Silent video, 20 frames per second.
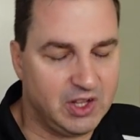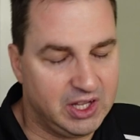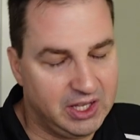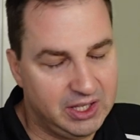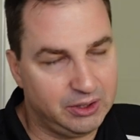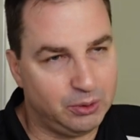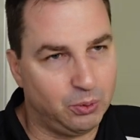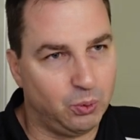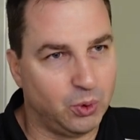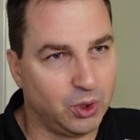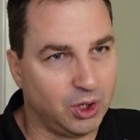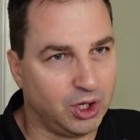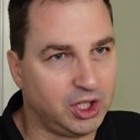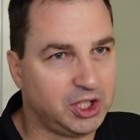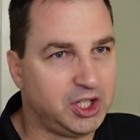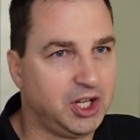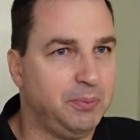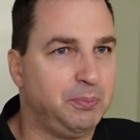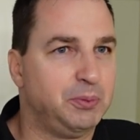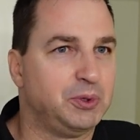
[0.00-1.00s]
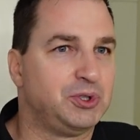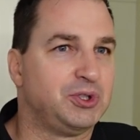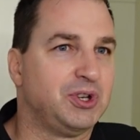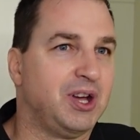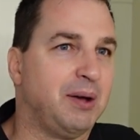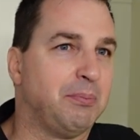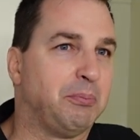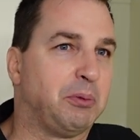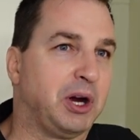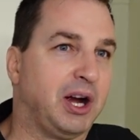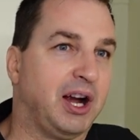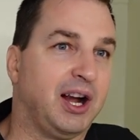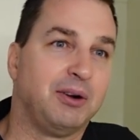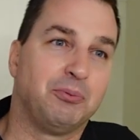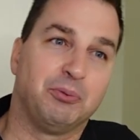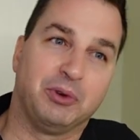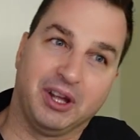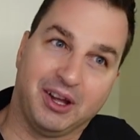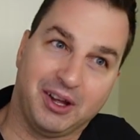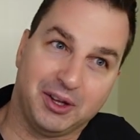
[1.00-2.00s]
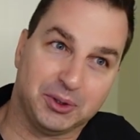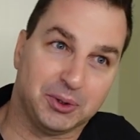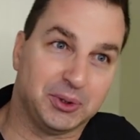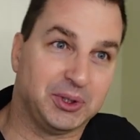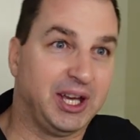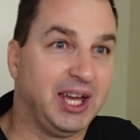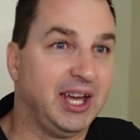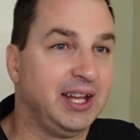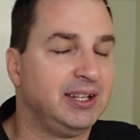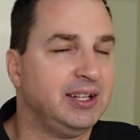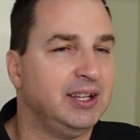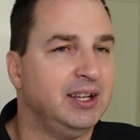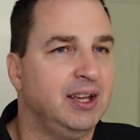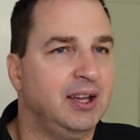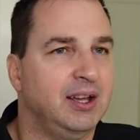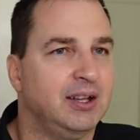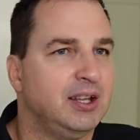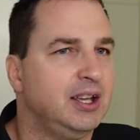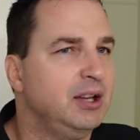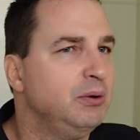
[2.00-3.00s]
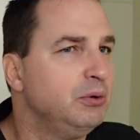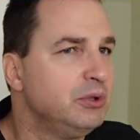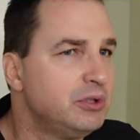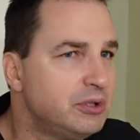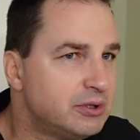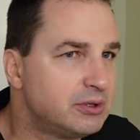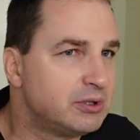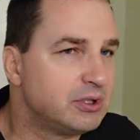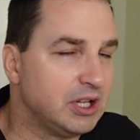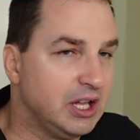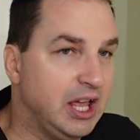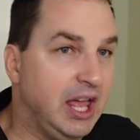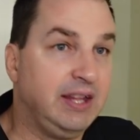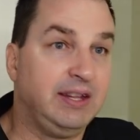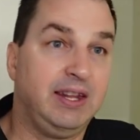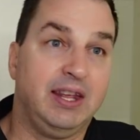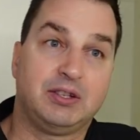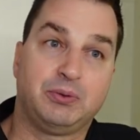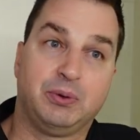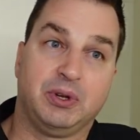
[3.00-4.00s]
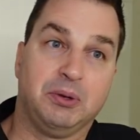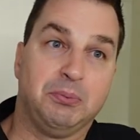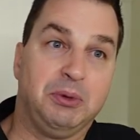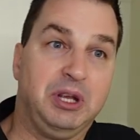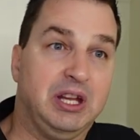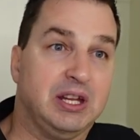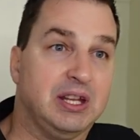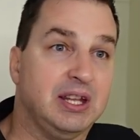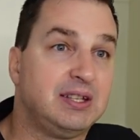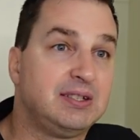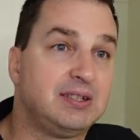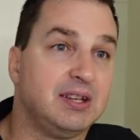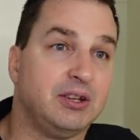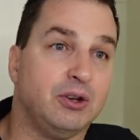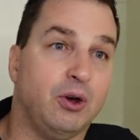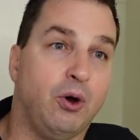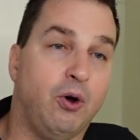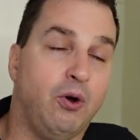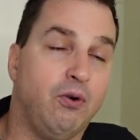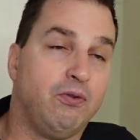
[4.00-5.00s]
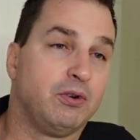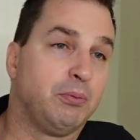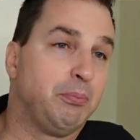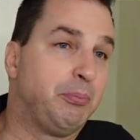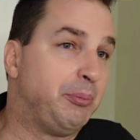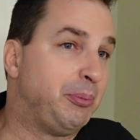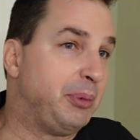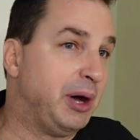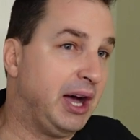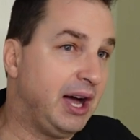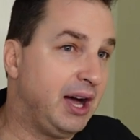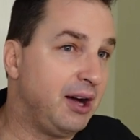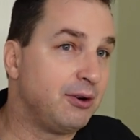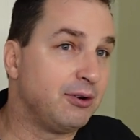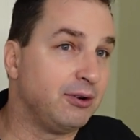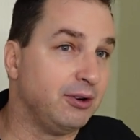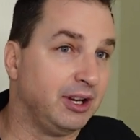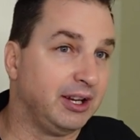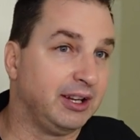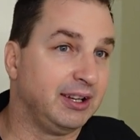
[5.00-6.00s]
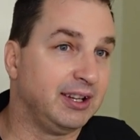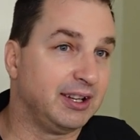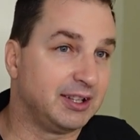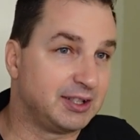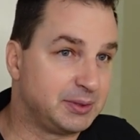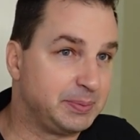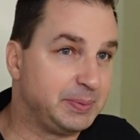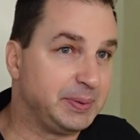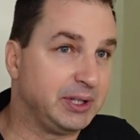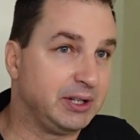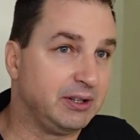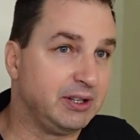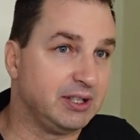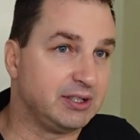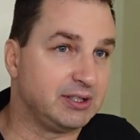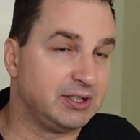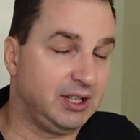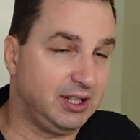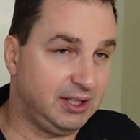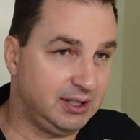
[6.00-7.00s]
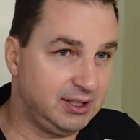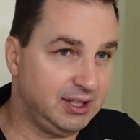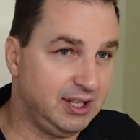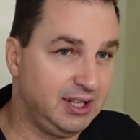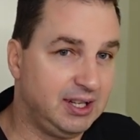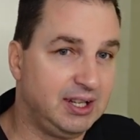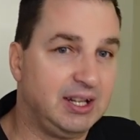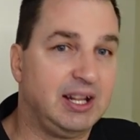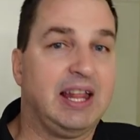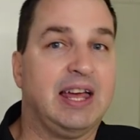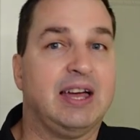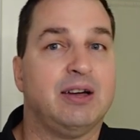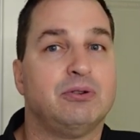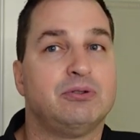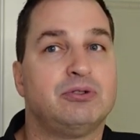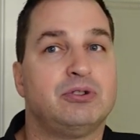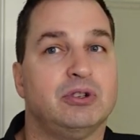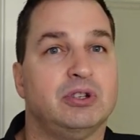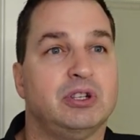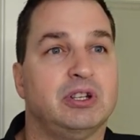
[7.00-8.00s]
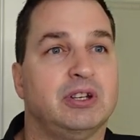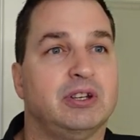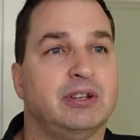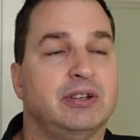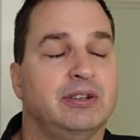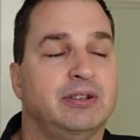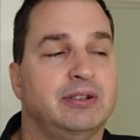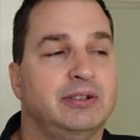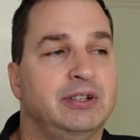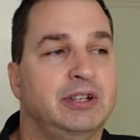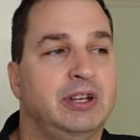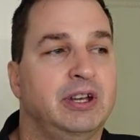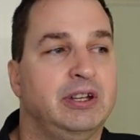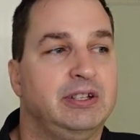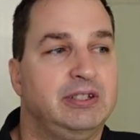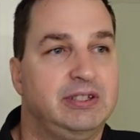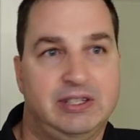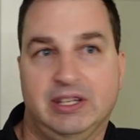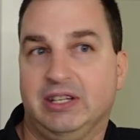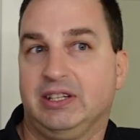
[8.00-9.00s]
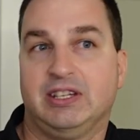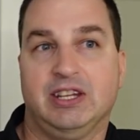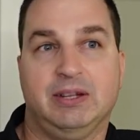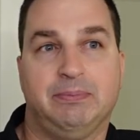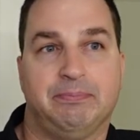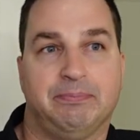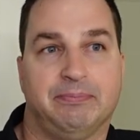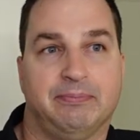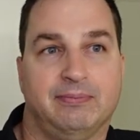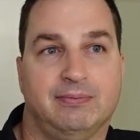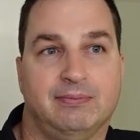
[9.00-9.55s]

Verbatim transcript: in the World Cup with John Part. We all know that. It was, and that's what I mean. It's an overpowering experience. It, it allows you to dig deep.